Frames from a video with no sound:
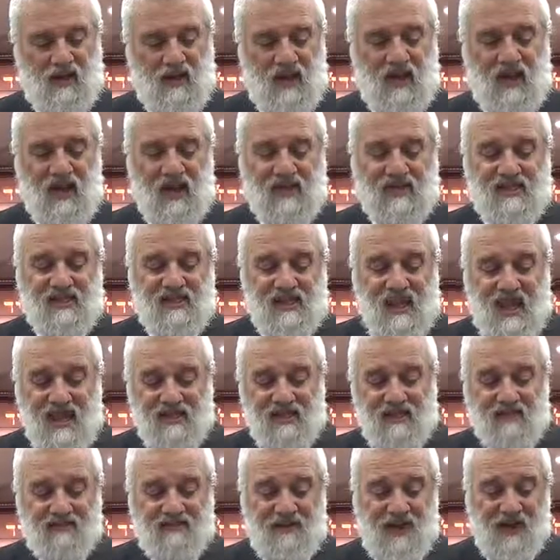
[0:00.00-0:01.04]
That he has
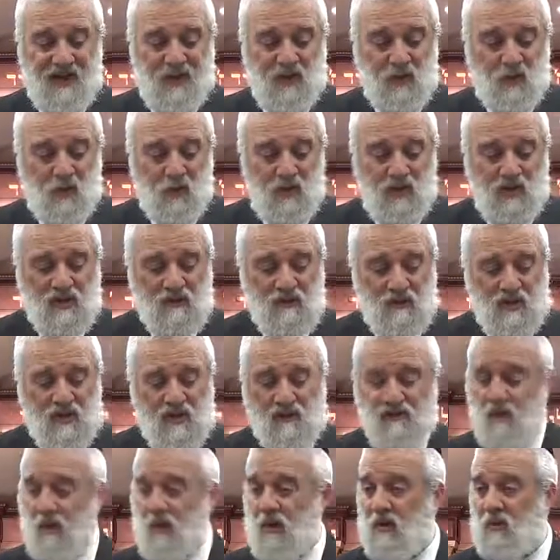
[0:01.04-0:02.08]
sanctified us with his
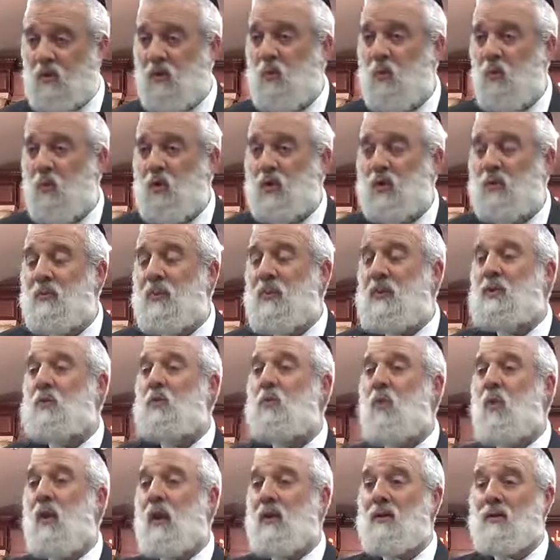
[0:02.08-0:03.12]
mitzvot, which
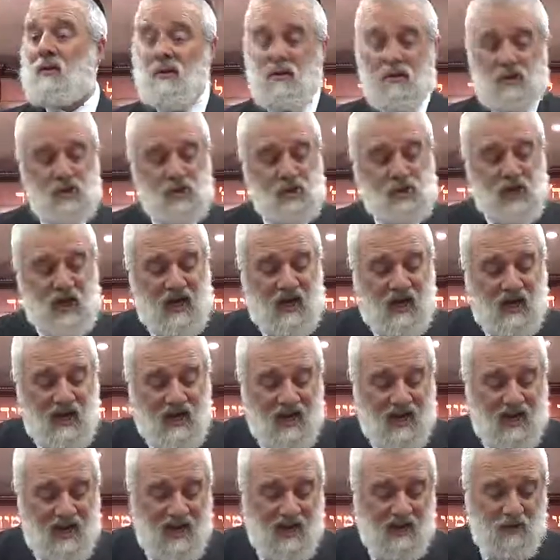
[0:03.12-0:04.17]
means what?
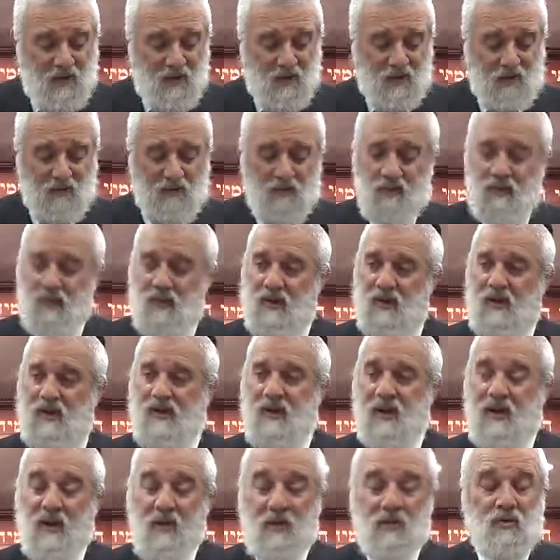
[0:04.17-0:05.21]
She'elanu.
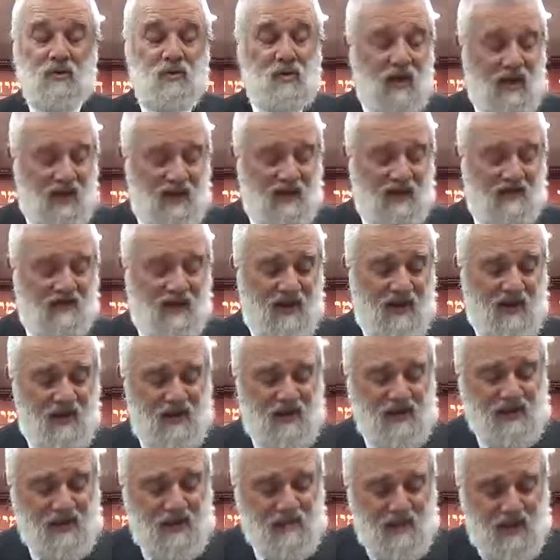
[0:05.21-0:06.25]
That he also elevated
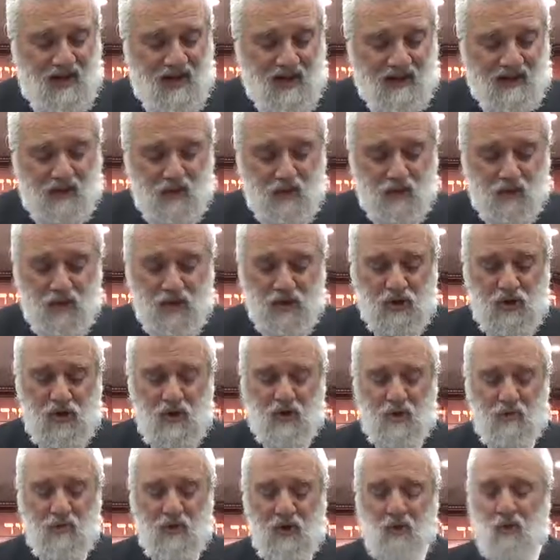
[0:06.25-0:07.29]
us, lemalat kodesh
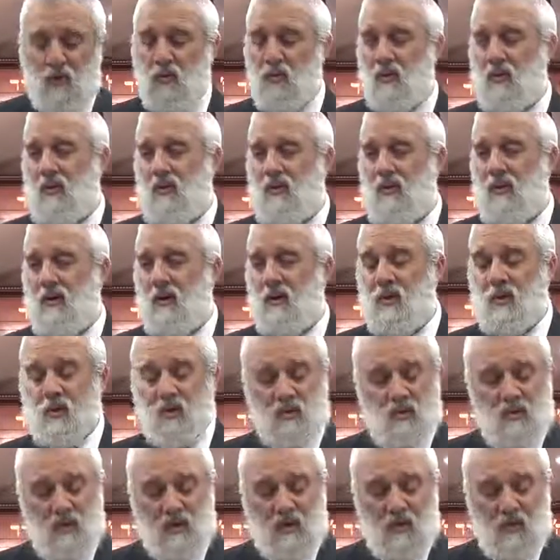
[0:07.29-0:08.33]
ha'elyon baruch hu,
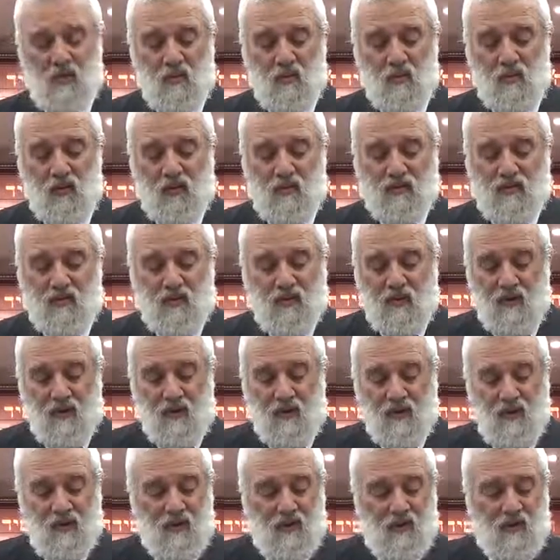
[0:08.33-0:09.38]
to
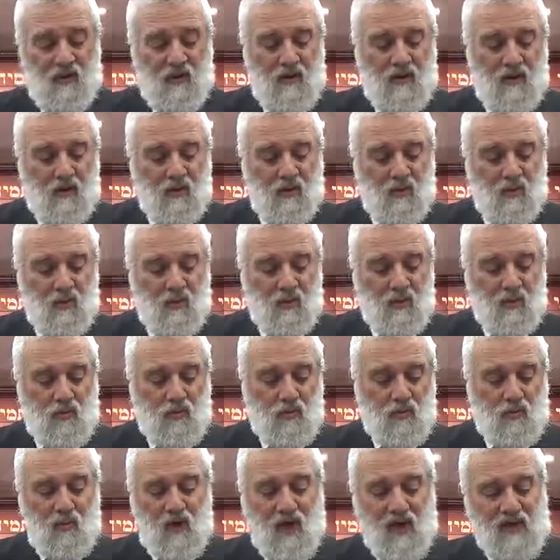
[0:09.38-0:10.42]

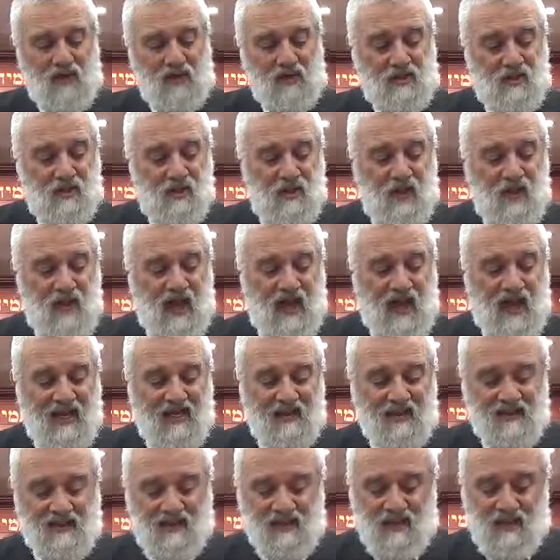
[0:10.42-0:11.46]
the greatest
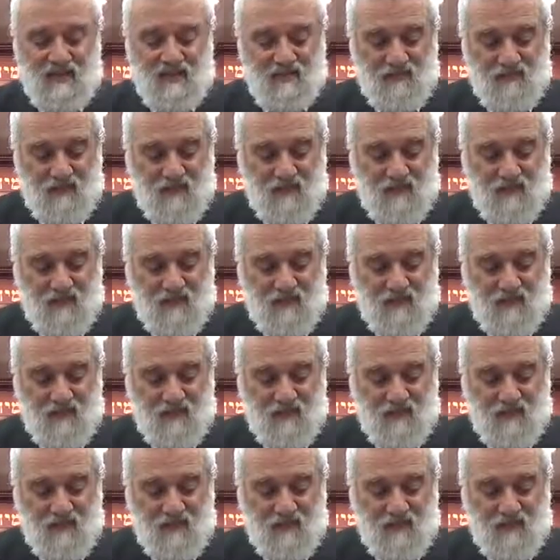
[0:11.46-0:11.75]
heights,